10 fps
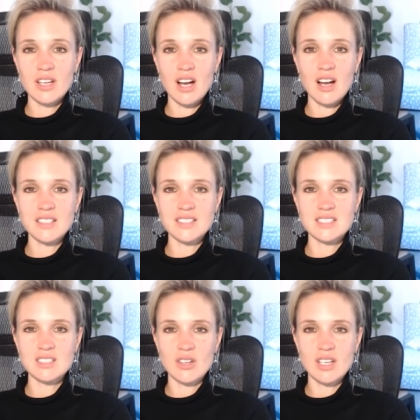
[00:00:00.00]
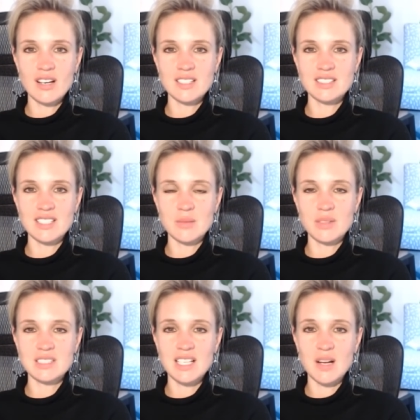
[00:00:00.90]
follow your heart, it's not nasty
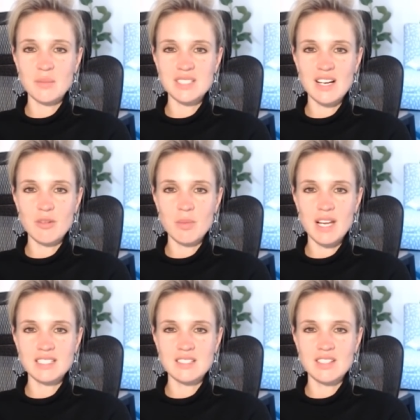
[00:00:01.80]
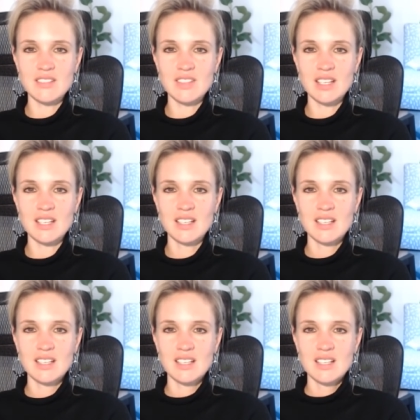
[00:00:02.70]
because it comes out of a place of giving.
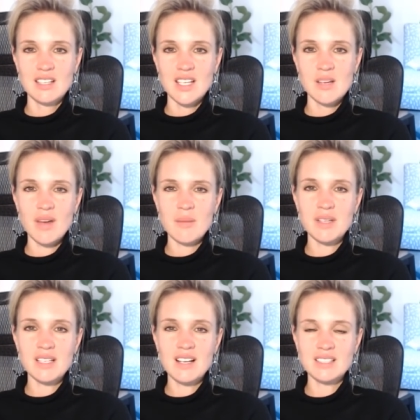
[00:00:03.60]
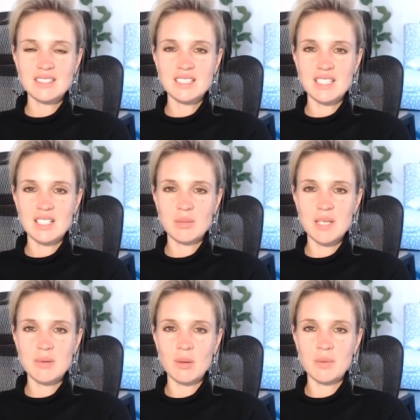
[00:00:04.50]
It might be nasty to other
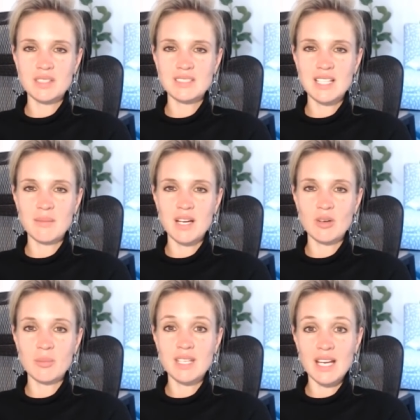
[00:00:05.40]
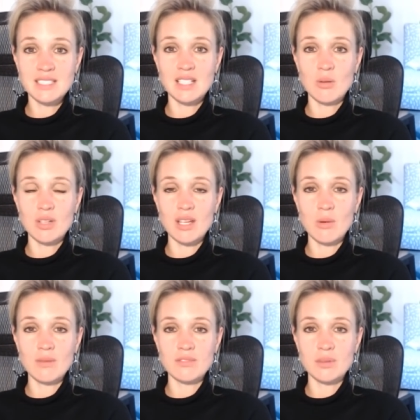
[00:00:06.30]
people because they might not be getting what
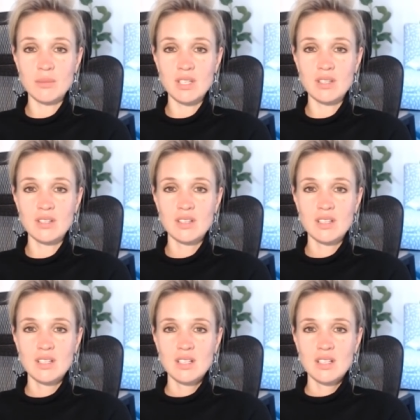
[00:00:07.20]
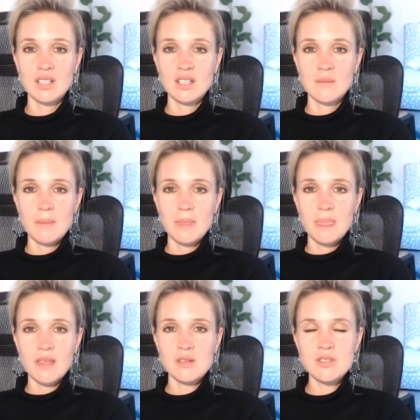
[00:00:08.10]
they want from you.
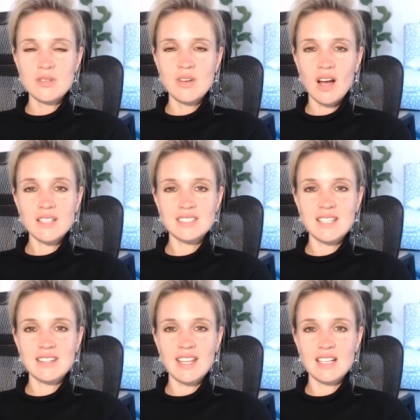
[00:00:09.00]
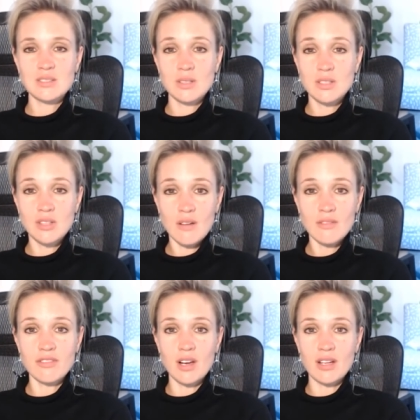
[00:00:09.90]
You do nasty things when you
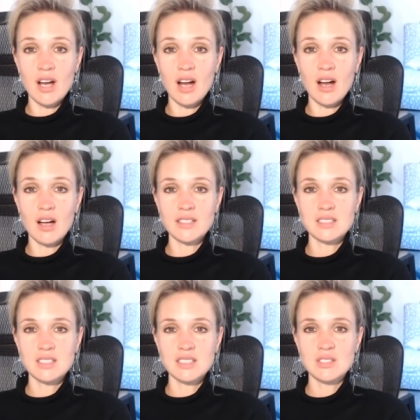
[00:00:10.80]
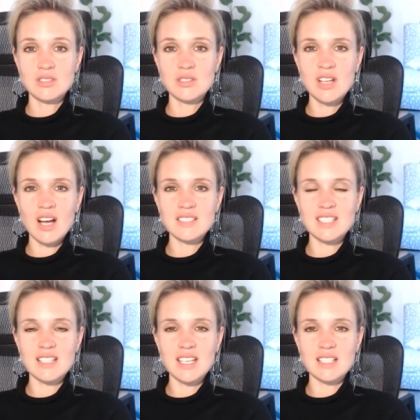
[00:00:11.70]
don't follow your heart. You do
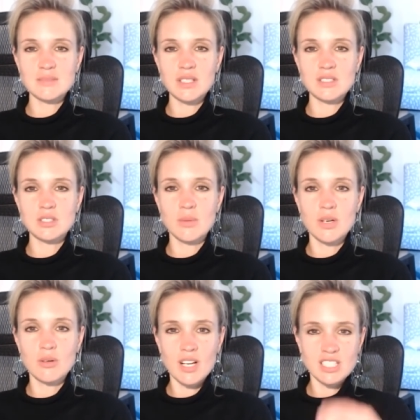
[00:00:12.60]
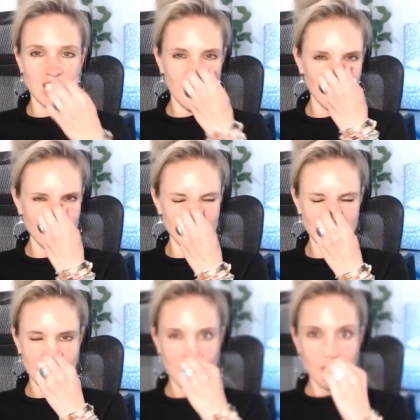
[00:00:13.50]
nasty things because you begrudge
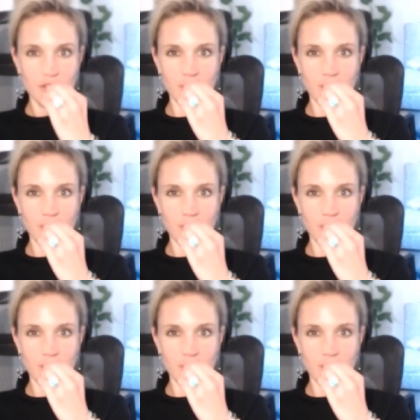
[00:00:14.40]
others